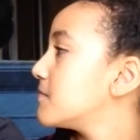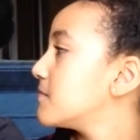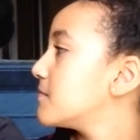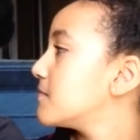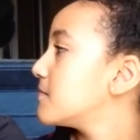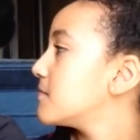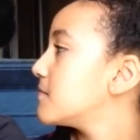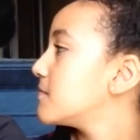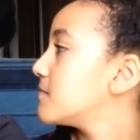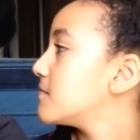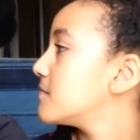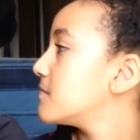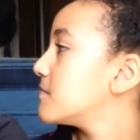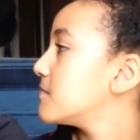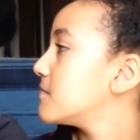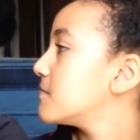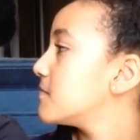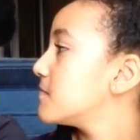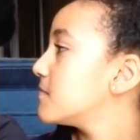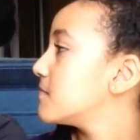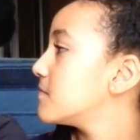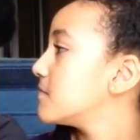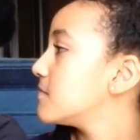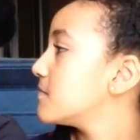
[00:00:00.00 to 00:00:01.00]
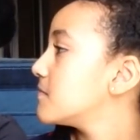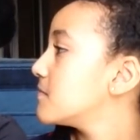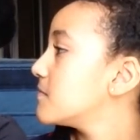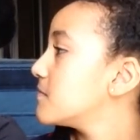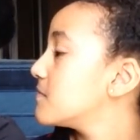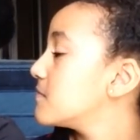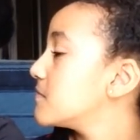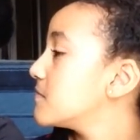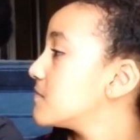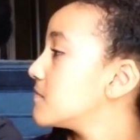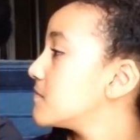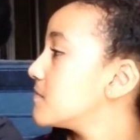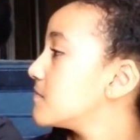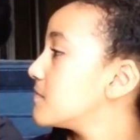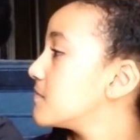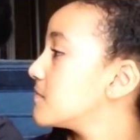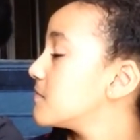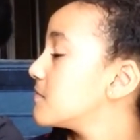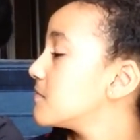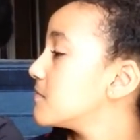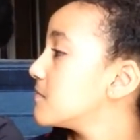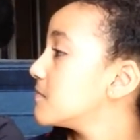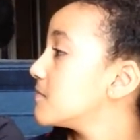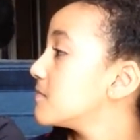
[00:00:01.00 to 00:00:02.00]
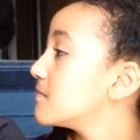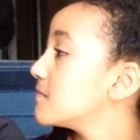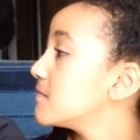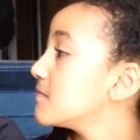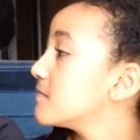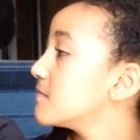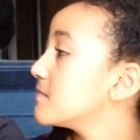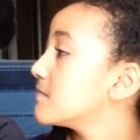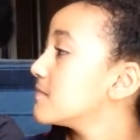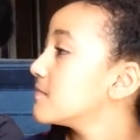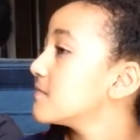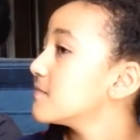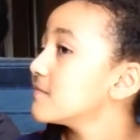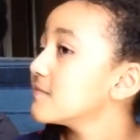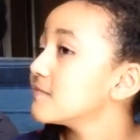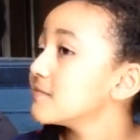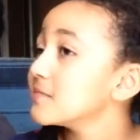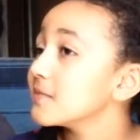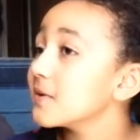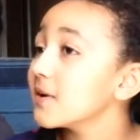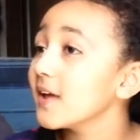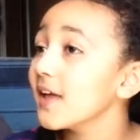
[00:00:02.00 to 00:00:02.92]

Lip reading: (silent)